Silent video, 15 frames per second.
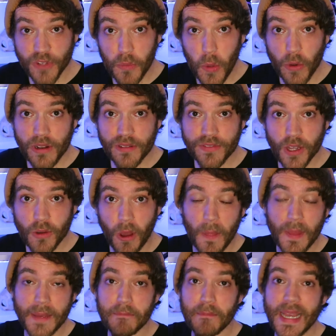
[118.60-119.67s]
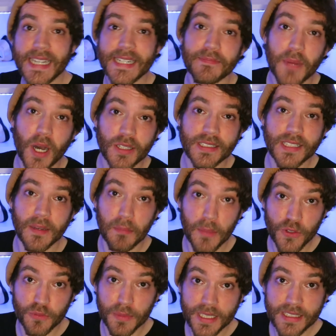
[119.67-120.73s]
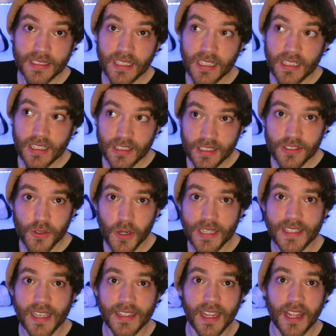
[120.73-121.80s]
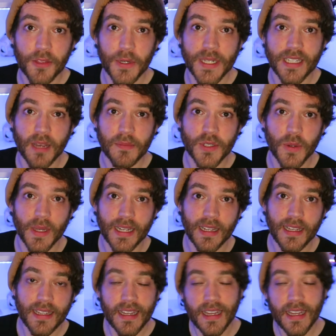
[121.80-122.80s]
for more info on the MakerMask movement, try saying that three times quickly,